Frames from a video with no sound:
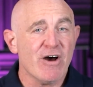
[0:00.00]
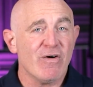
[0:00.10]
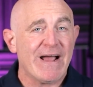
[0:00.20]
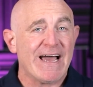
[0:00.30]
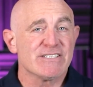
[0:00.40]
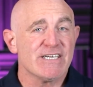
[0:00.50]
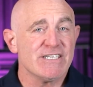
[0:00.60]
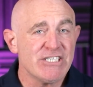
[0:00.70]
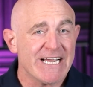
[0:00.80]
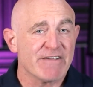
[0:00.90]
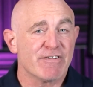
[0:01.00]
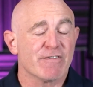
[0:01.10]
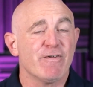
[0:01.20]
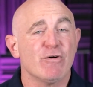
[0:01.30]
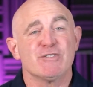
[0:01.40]
know how to check if
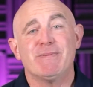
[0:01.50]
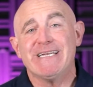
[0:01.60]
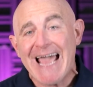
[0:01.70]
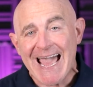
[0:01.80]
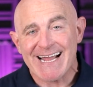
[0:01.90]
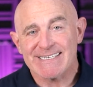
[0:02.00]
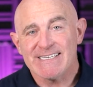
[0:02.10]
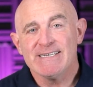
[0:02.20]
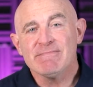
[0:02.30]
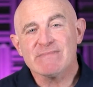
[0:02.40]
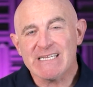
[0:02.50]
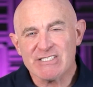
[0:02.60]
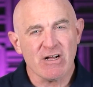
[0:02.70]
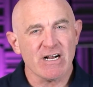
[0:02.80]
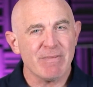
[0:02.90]
your phone's been hacked,
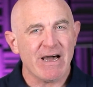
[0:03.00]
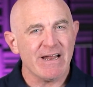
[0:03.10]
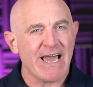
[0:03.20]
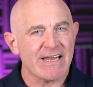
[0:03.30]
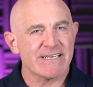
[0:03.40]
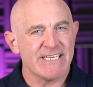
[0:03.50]
let's talk about how to